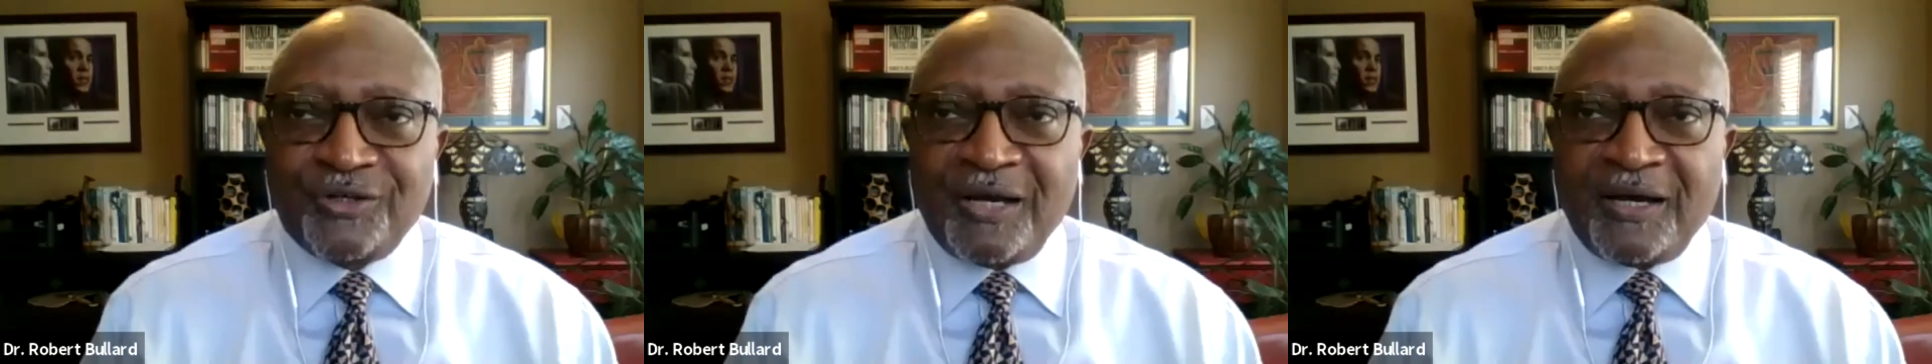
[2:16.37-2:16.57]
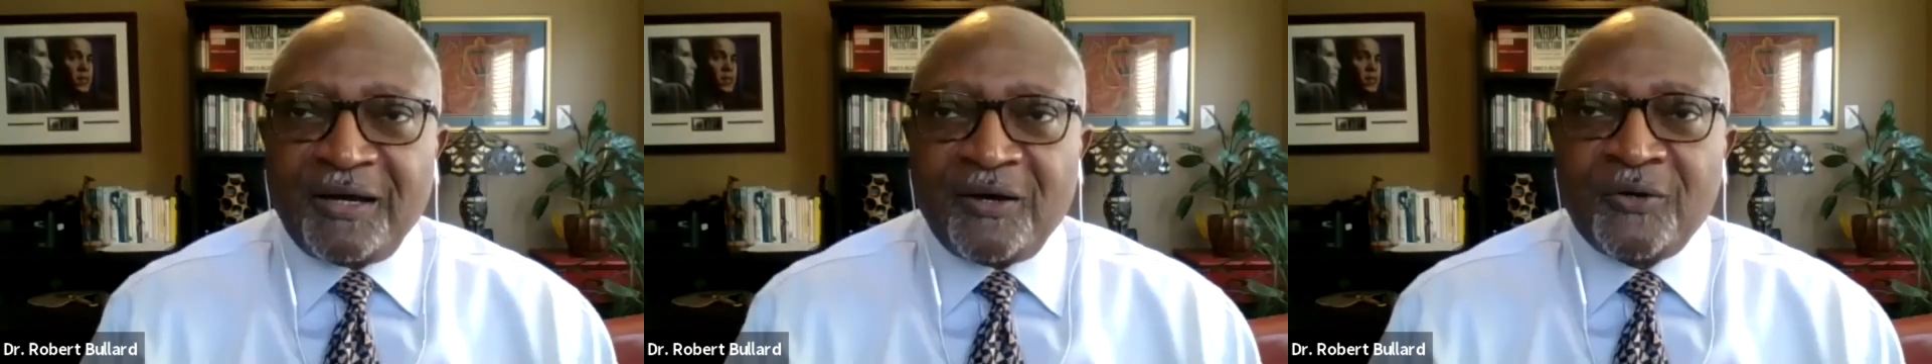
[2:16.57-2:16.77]

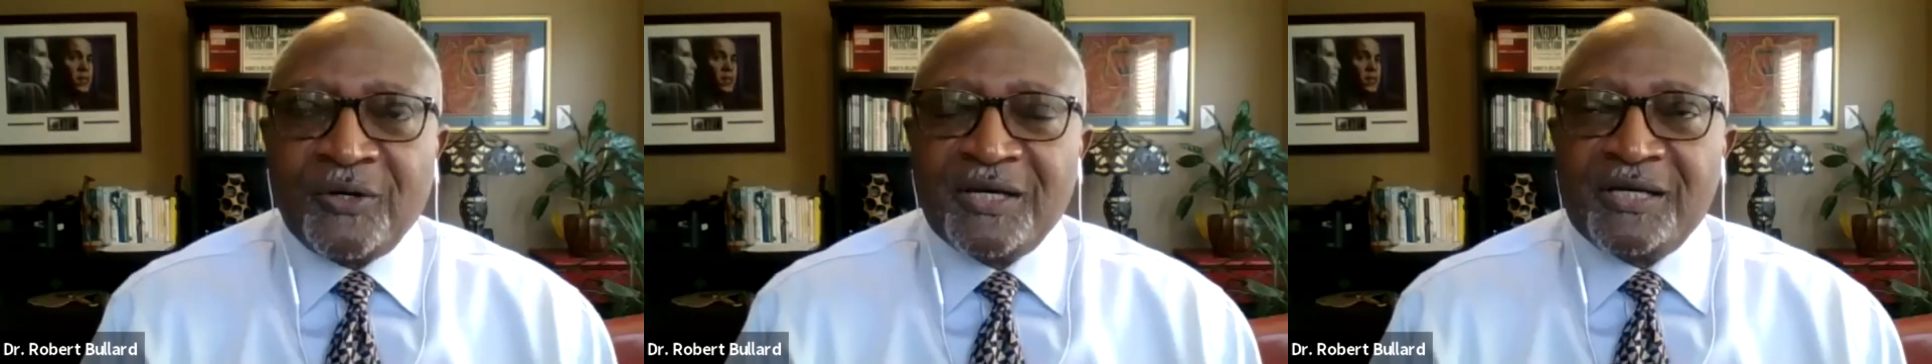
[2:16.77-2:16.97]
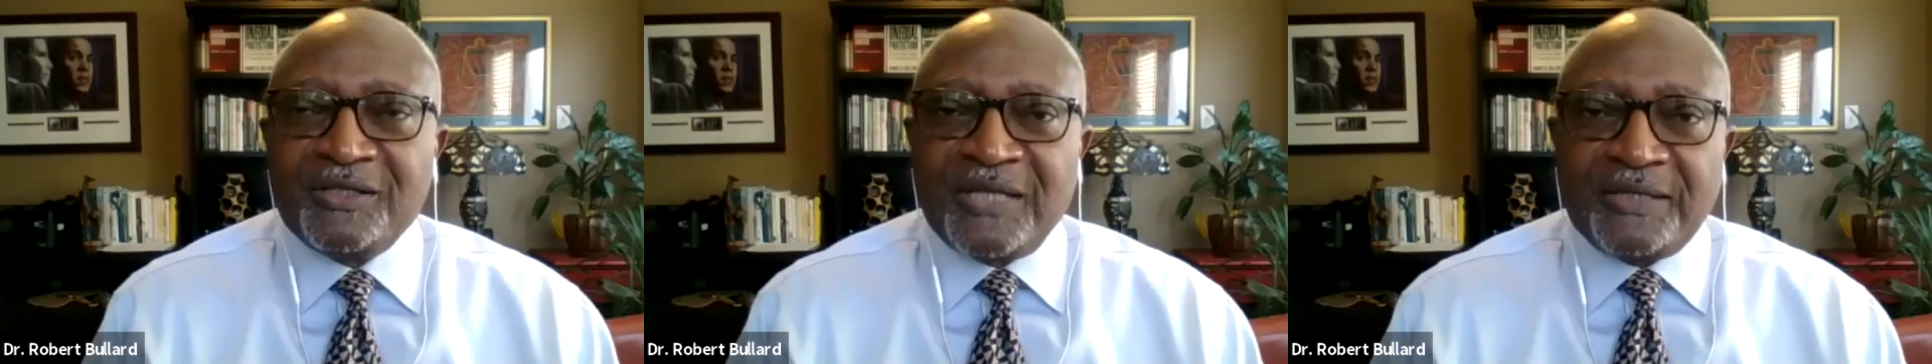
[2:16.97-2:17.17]
and how
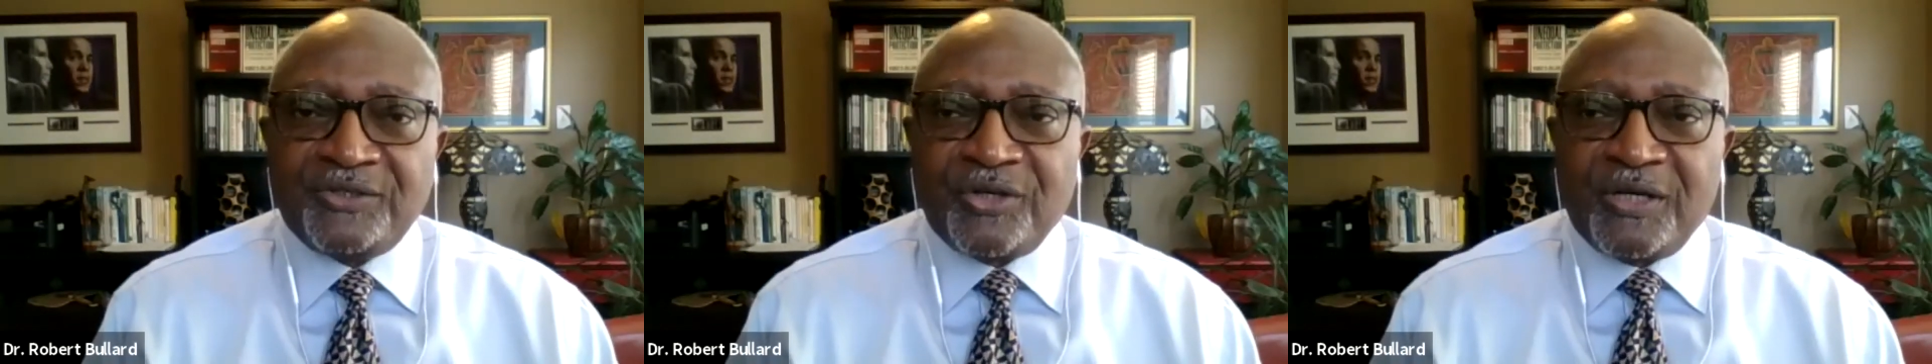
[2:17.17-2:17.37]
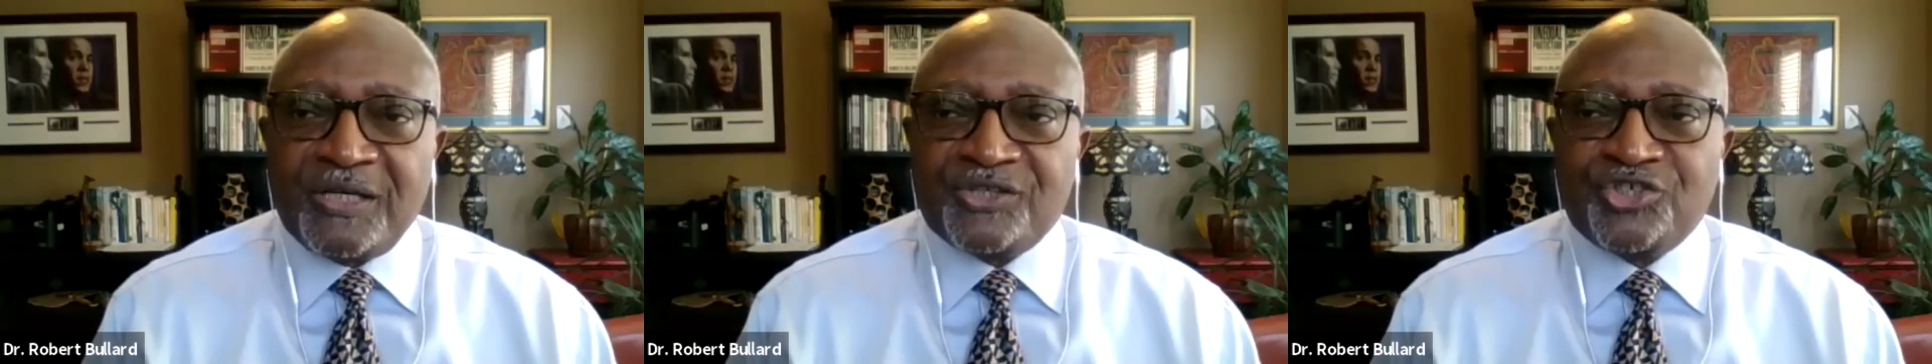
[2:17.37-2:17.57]

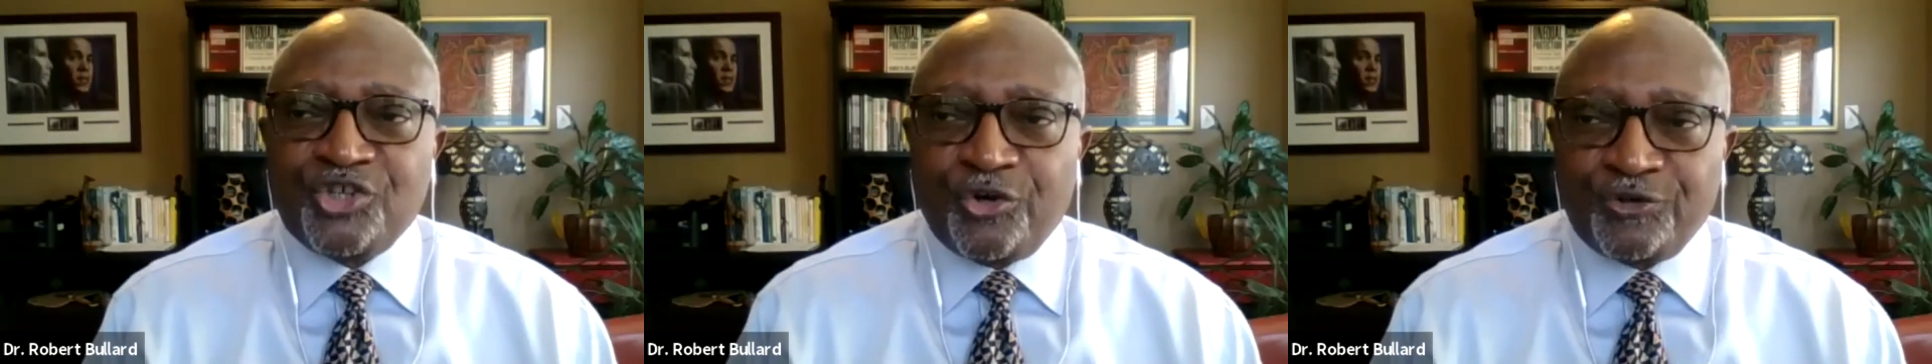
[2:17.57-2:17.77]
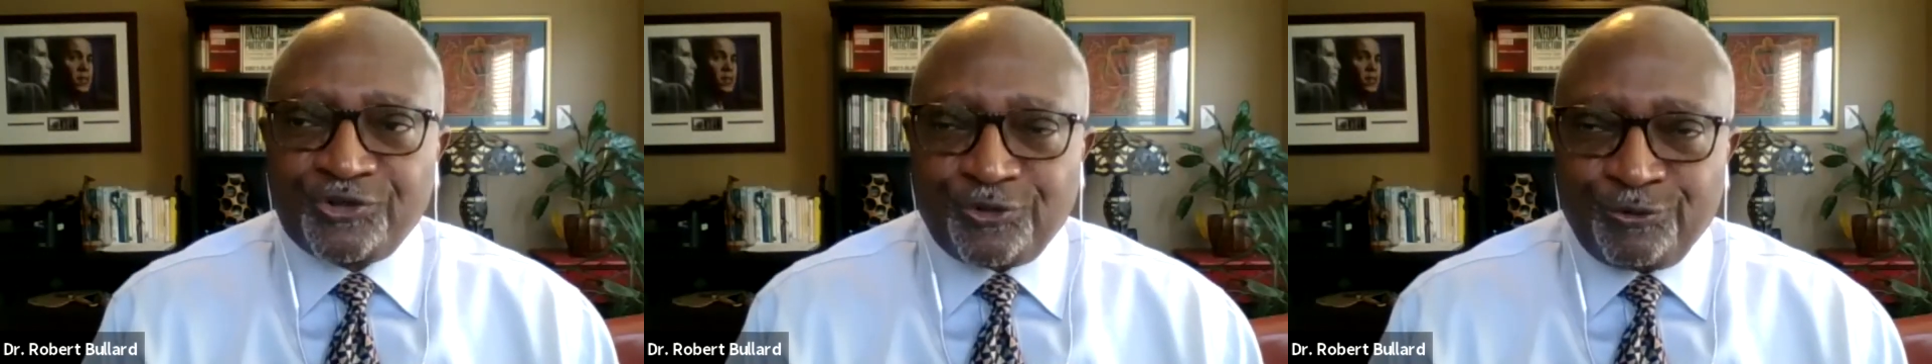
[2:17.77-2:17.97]
nature is
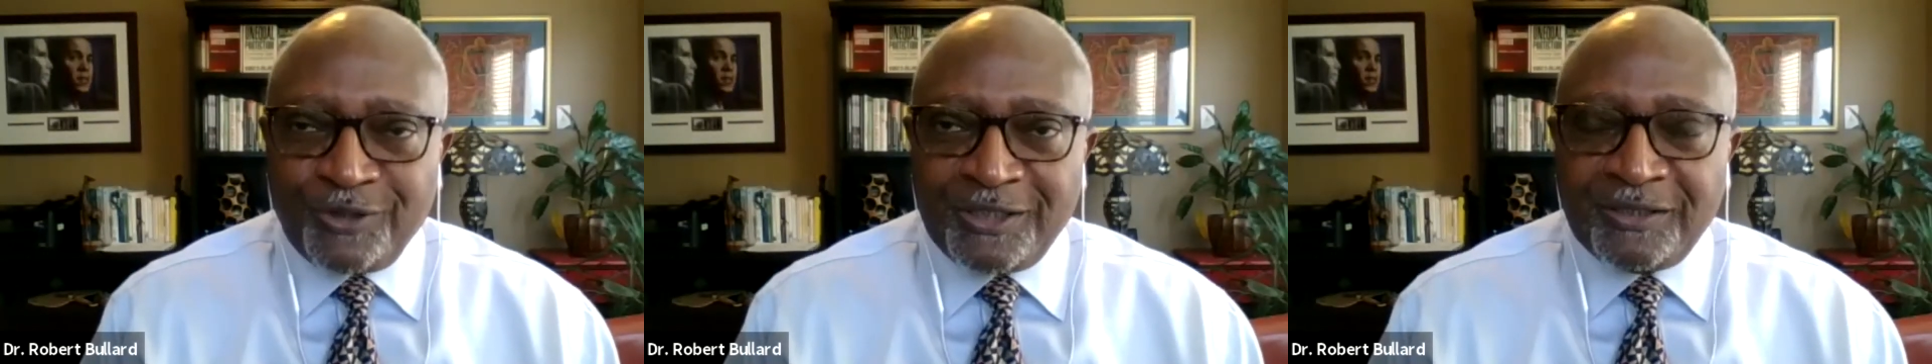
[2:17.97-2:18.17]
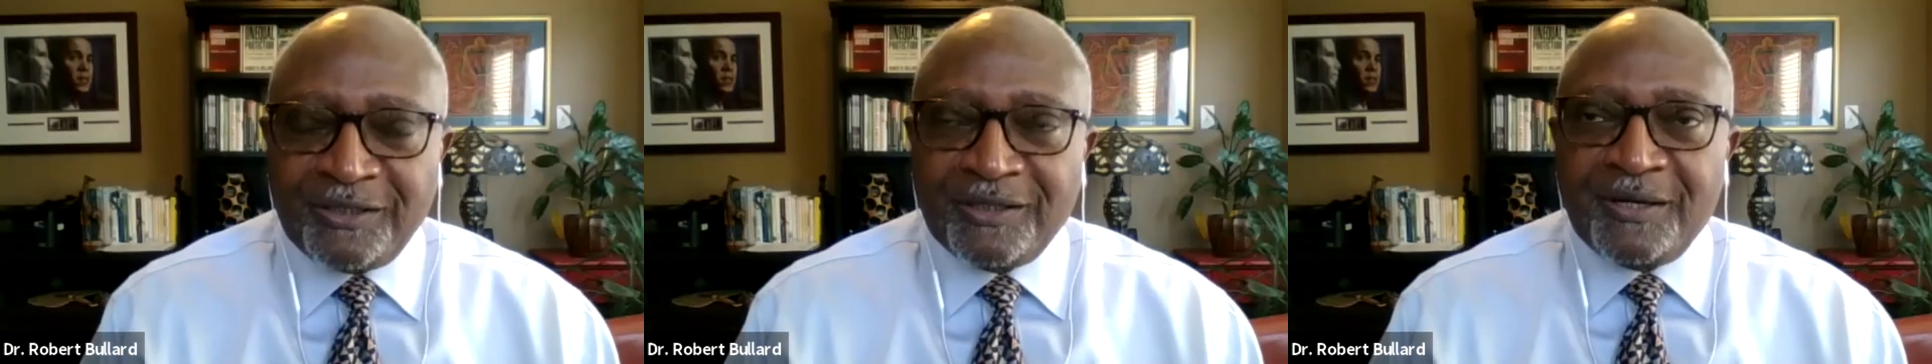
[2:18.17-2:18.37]

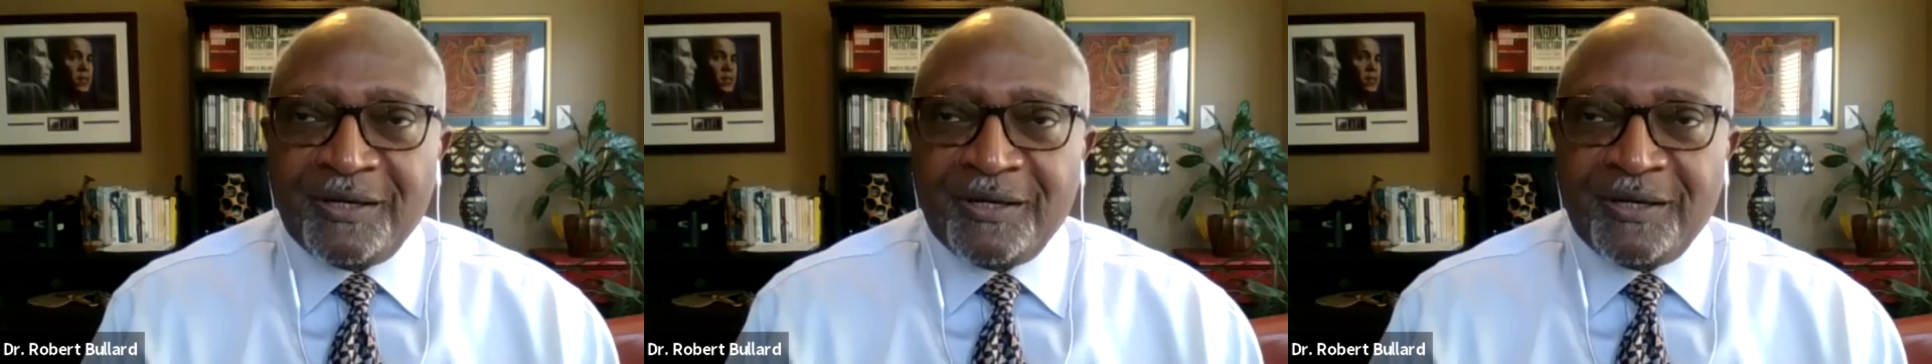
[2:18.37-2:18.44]
nurturing.